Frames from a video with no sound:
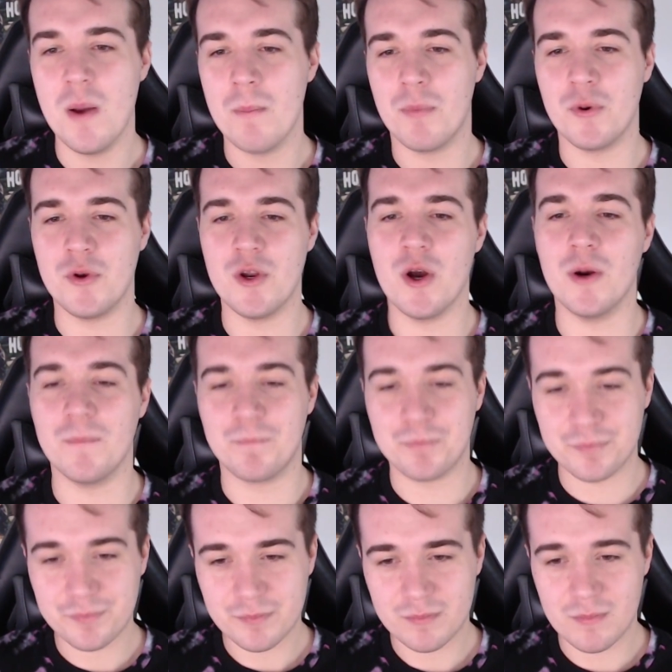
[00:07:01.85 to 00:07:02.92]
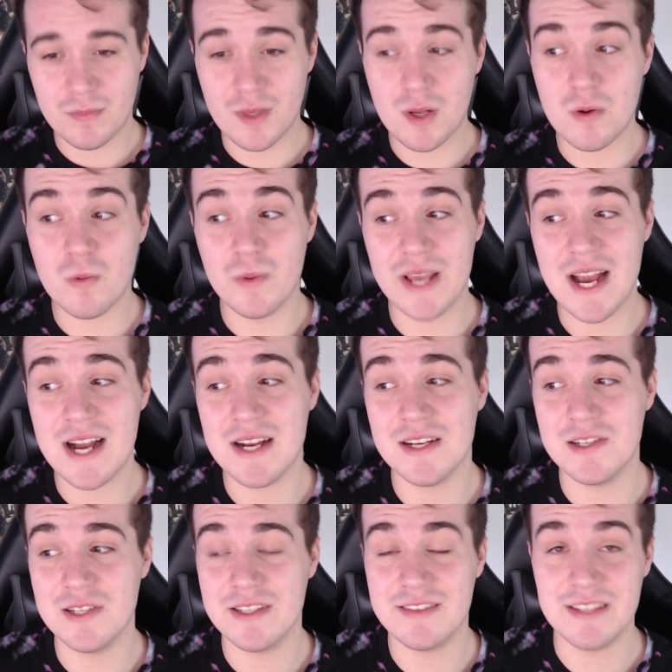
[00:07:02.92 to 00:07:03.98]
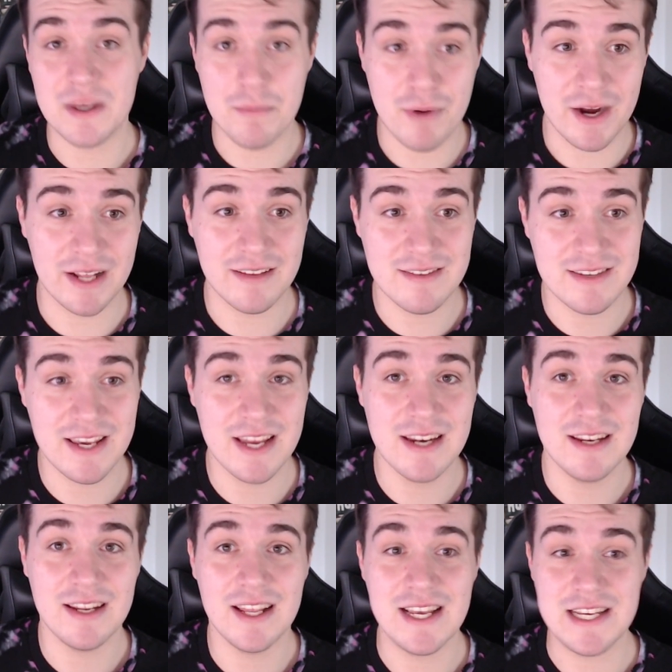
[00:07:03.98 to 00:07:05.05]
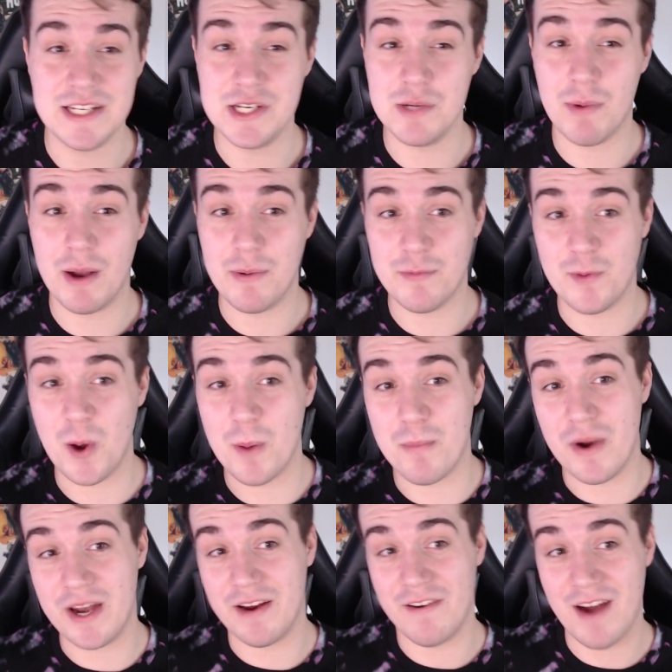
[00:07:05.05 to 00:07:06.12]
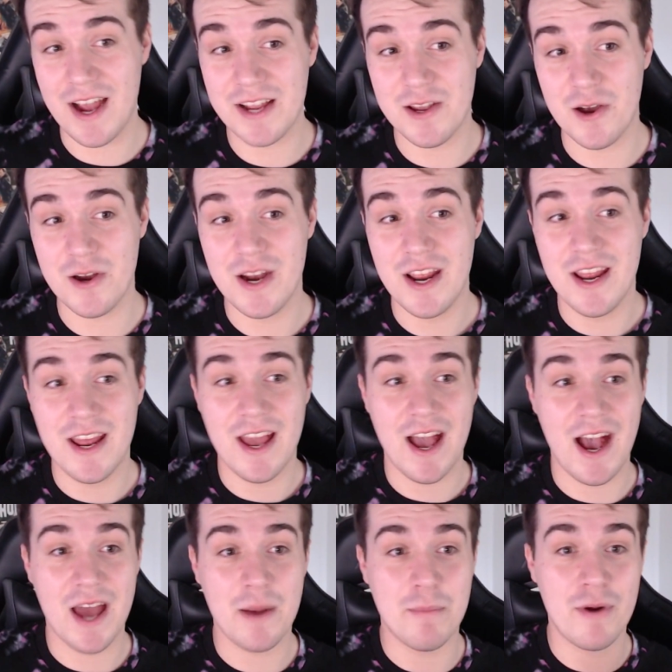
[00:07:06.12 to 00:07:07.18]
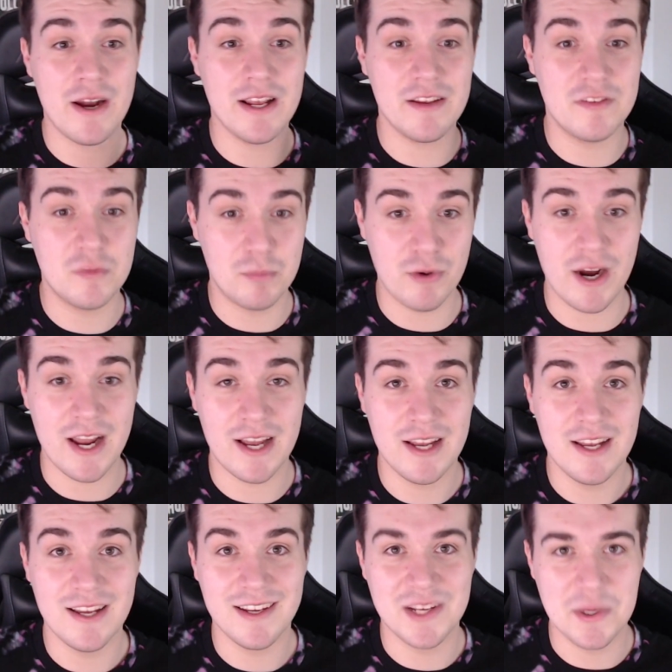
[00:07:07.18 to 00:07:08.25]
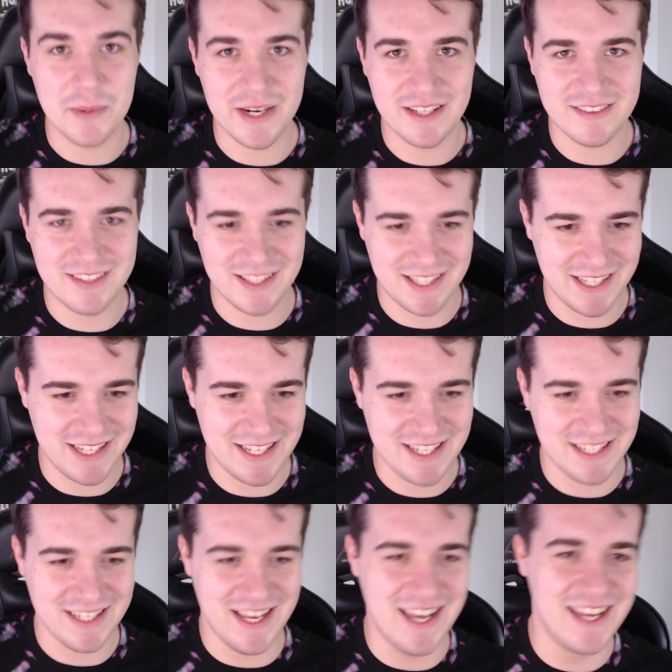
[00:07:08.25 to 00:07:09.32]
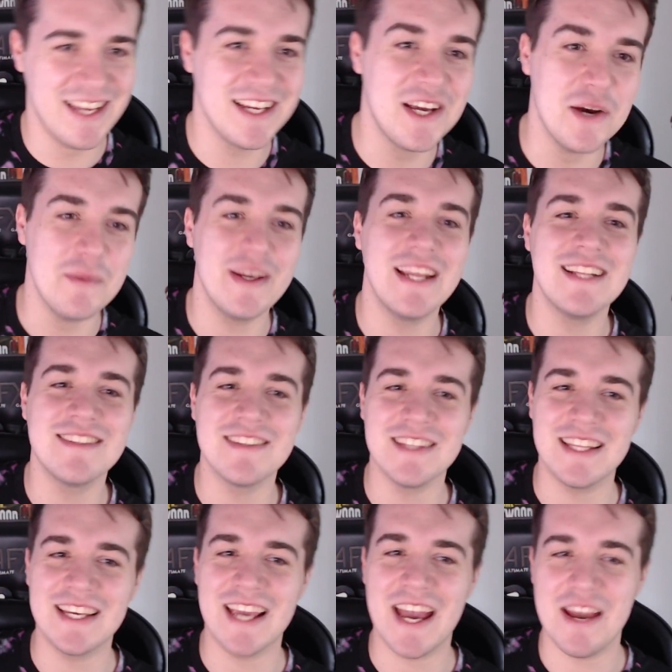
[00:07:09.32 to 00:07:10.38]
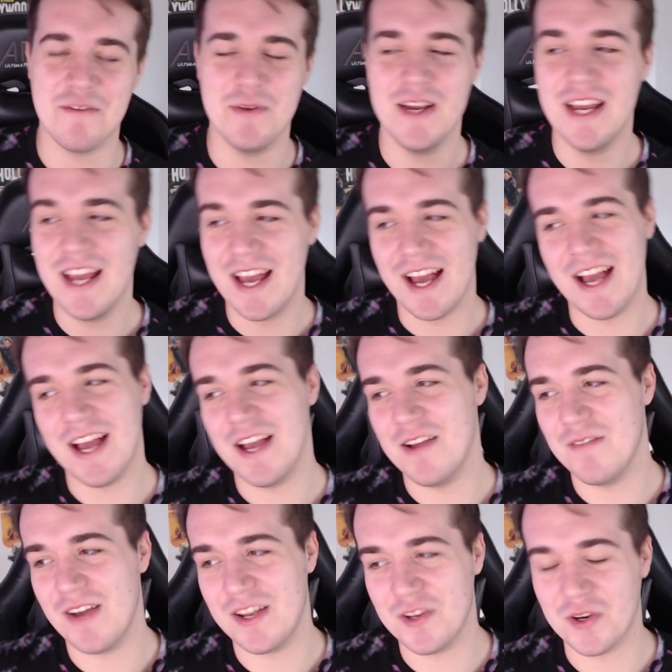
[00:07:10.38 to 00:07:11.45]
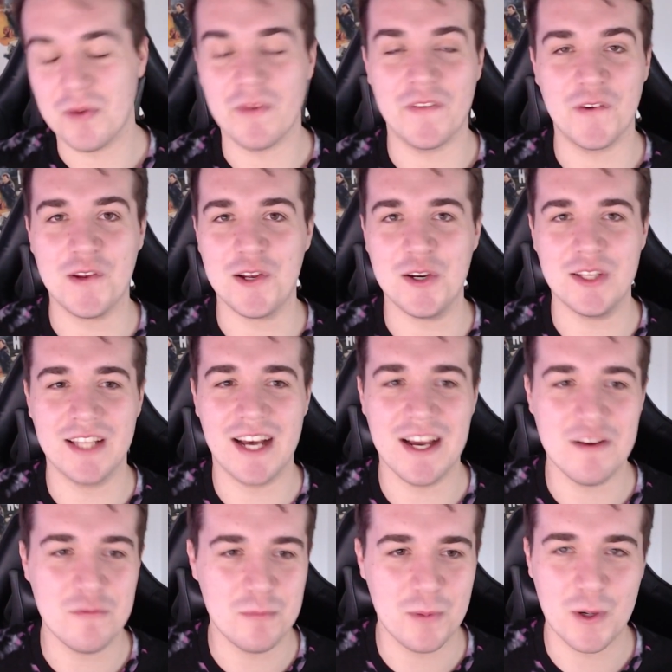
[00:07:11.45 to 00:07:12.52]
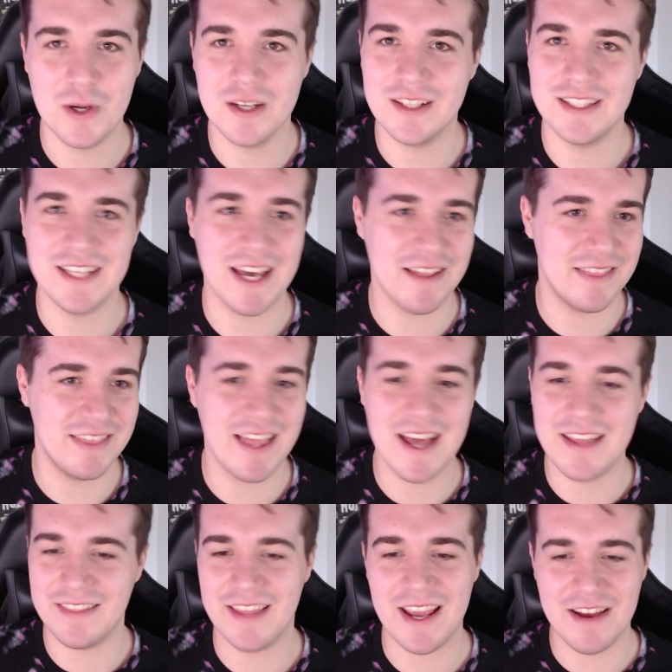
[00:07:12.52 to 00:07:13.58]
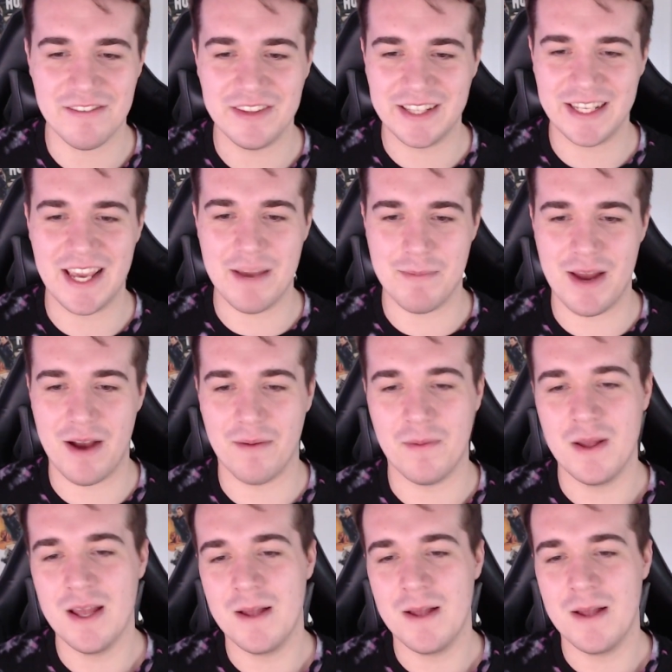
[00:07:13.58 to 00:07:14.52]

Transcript: But no, we are gonna see a Predator skin, for example, where we've got a Predator icon and a Predator spray coming into the coming into the game. Um, I don't know when they're gonna go live, but yeah, they they are in the game now.